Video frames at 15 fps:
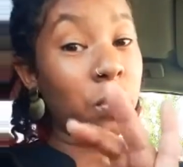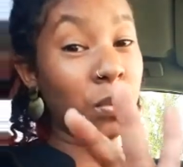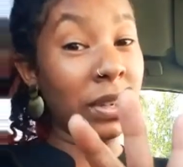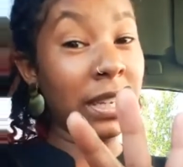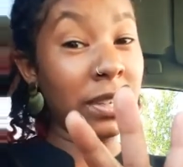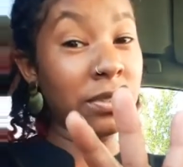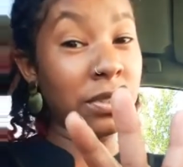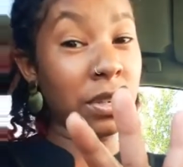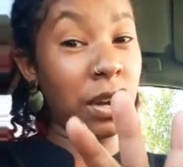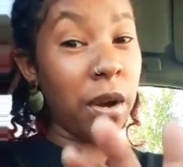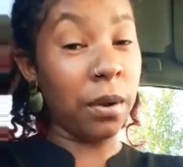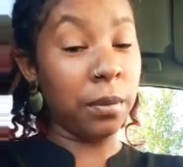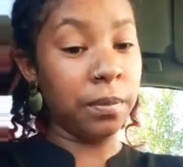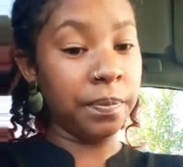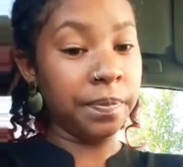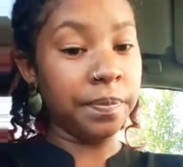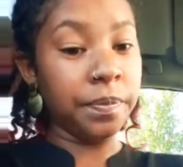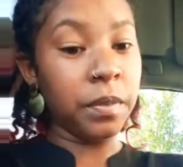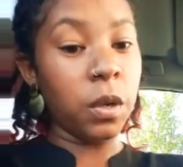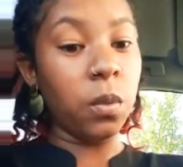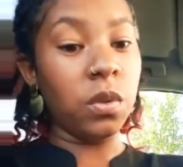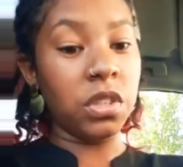years ago,
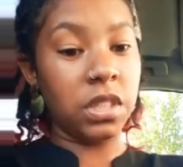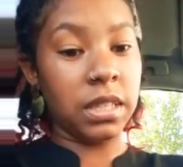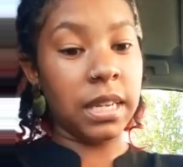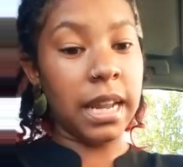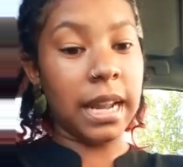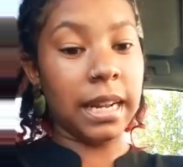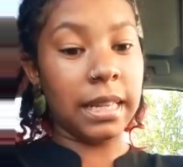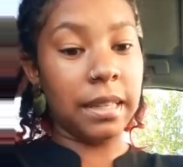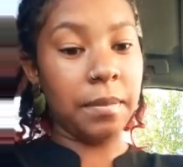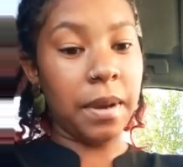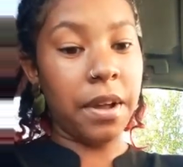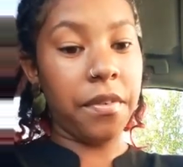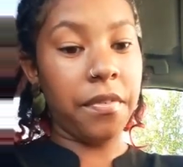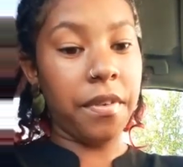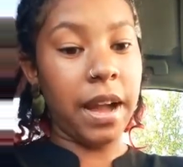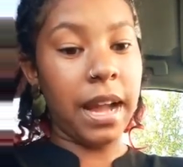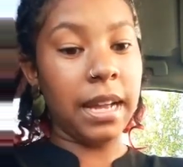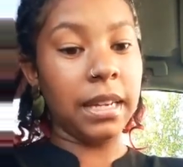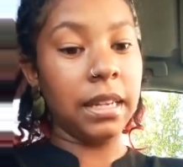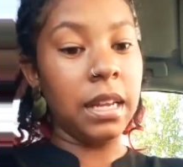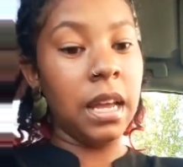was genetically modified